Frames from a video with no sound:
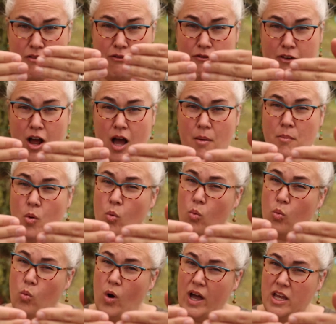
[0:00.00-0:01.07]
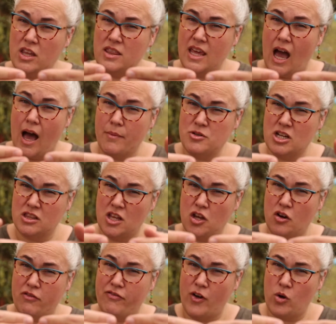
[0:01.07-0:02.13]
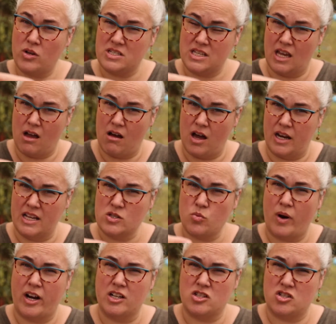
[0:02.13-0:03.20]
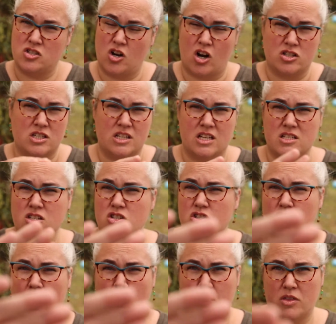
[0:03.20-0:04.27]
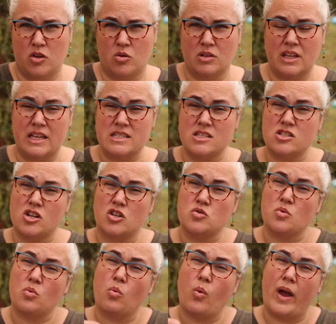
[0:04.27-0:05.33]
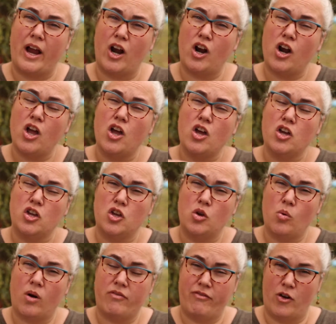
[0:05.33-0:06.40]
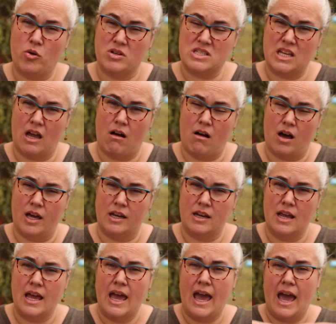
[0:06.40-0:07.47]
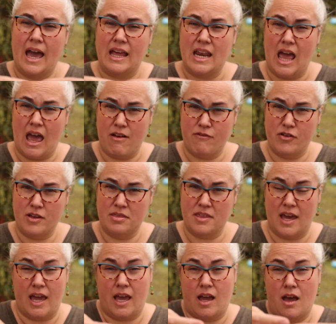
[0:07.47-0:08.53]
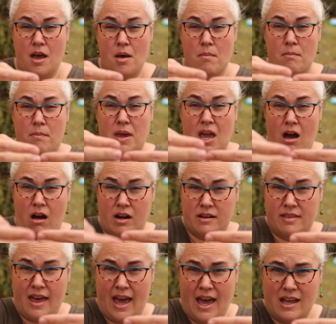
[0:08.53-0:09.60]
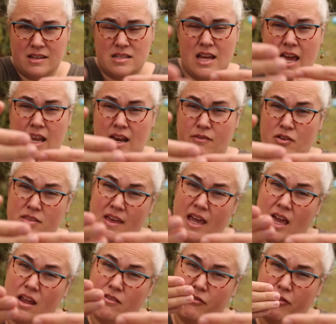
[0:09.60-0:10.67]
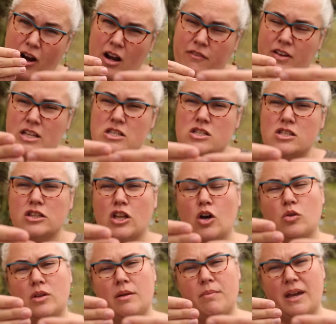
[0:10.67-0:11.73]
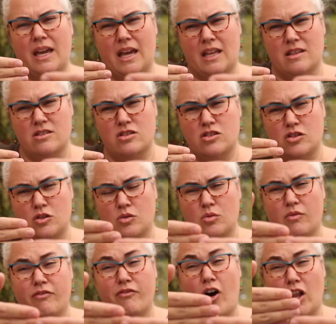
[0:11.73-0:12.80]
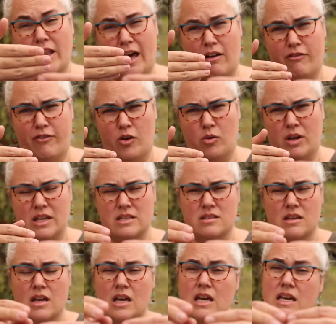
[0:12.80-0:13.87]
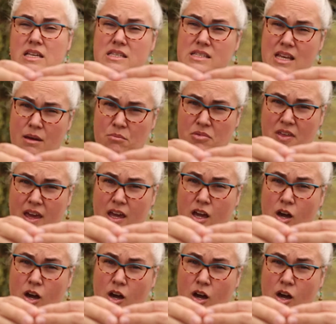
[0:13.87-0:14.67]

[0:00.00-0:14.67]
from what the object that you're focusing on is where it starts. It doesn't start with your lens, it starts with where you are focusing on. And everything beyond that and everything in front of it slowly begins to fall out of focus. Same thing